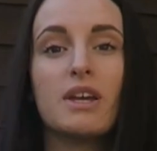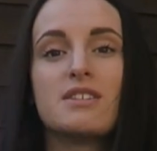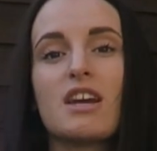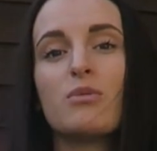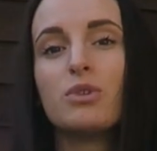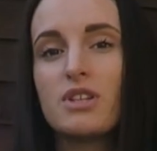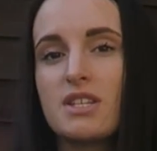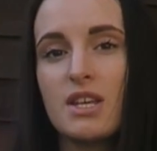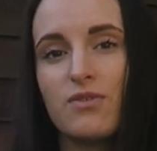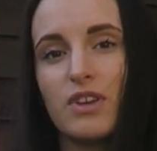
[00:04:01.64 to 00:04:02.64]
media and what the
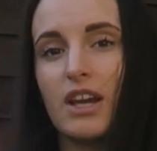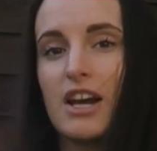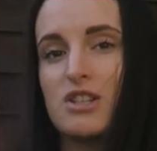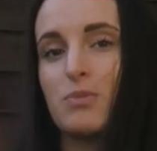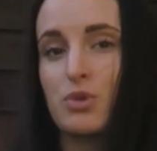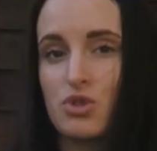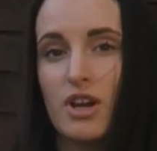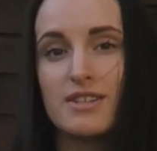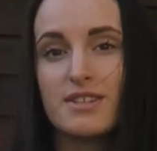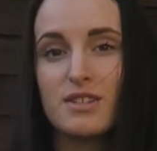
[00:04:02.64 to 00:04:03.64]
TV actually
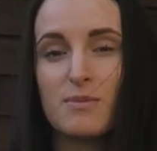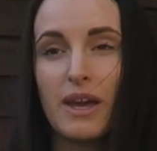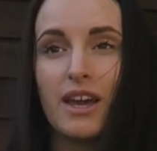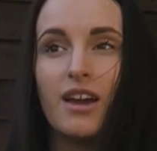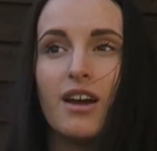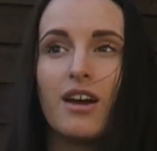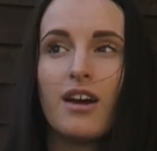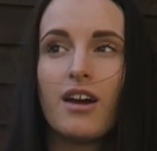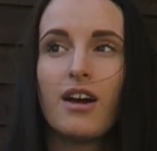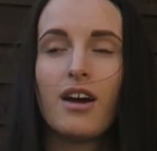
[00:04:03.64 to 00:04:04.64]
portrays it to be.
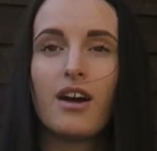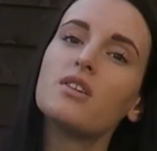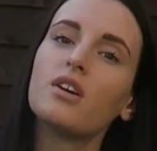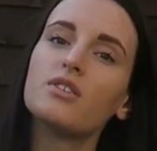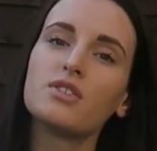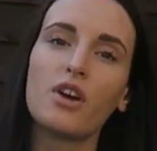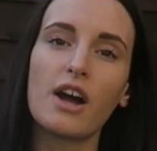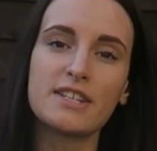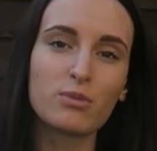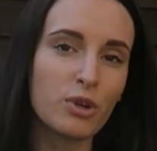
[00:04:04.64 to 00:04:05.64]
So
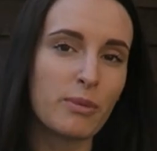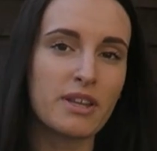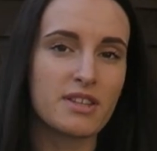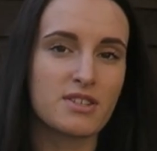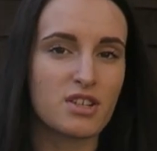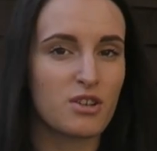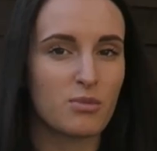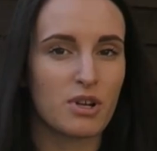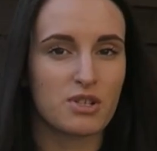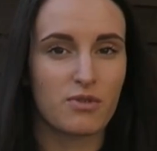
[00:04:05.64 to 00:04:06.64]
I didn't want to make this too
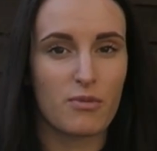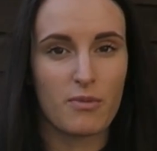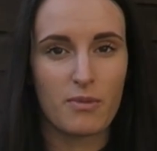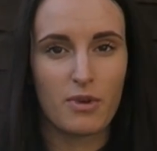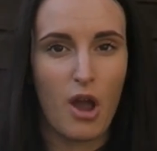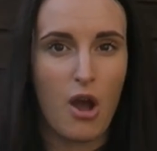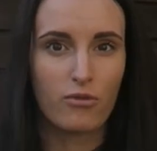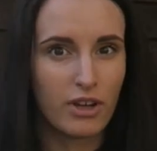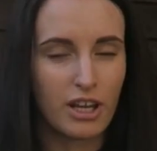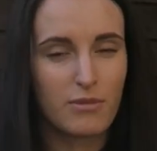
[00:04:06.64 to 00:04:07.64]
much of a
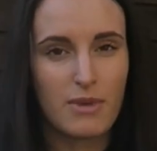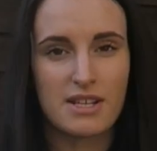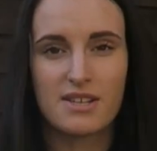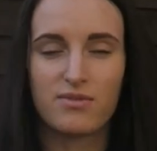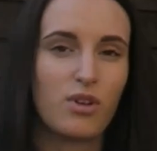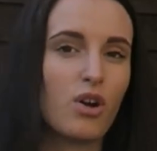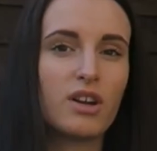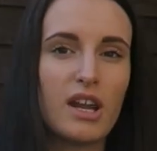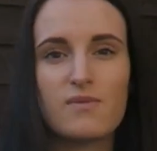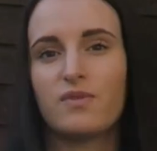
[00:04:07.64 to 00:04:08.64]
really massive,
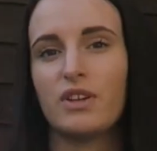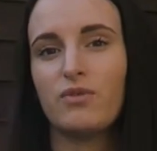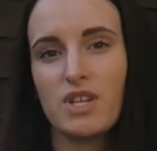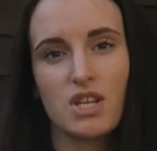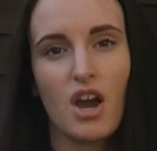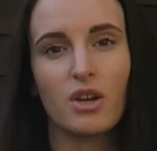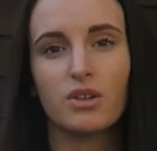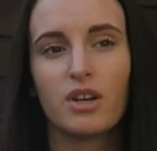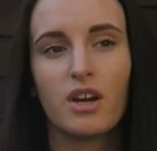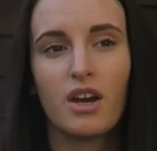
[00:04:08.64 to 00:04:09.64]
long, lengthy
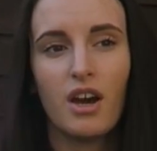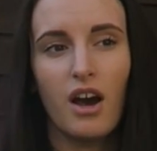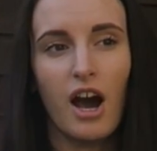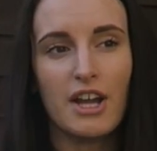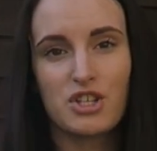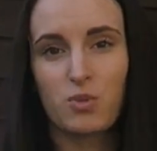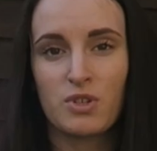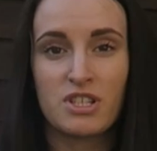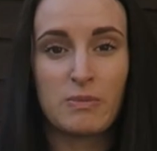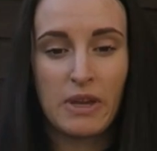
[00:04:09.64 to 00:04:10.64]
video. I just
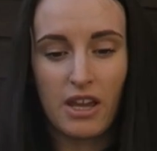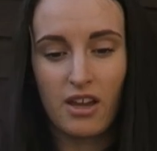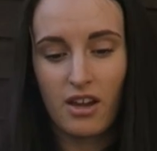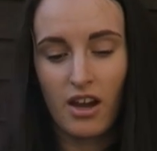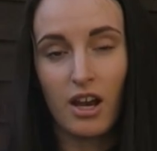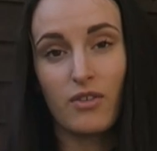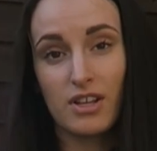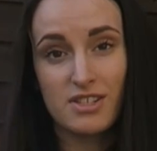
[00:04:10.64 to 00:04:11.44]
wanted to be kind of